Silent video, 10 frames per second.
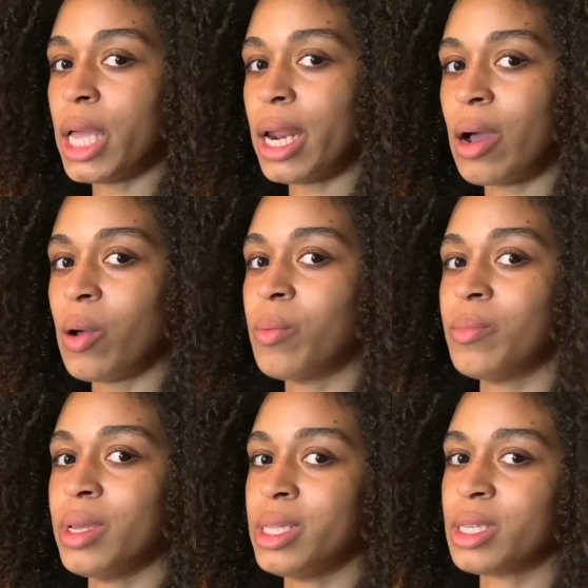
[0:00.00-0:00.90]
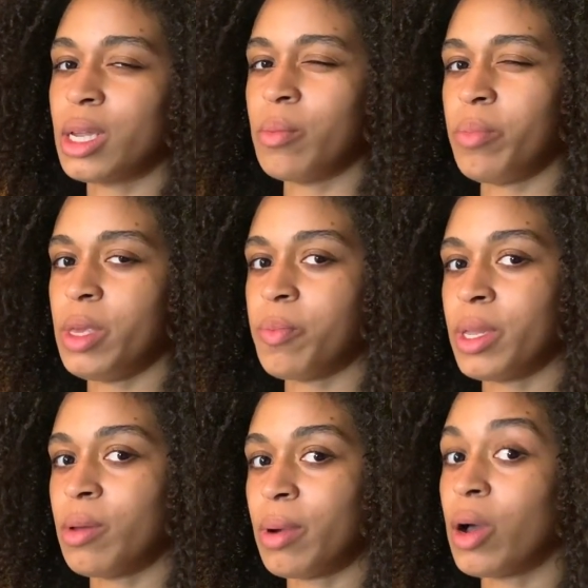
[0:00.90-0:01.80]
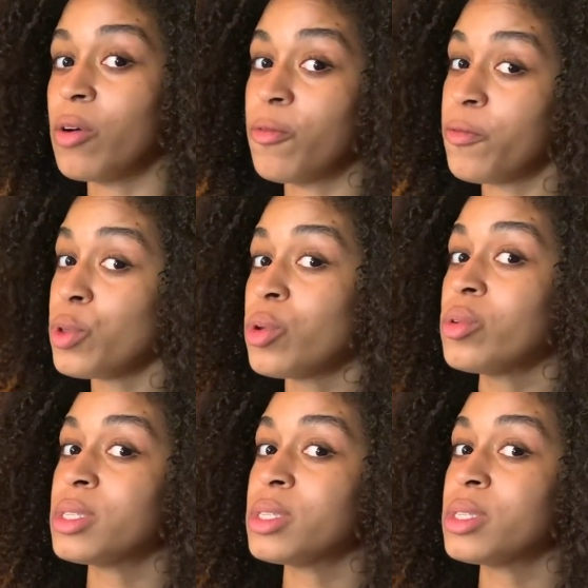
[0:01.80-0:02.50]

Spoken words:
it out. It's gonna beep in about a few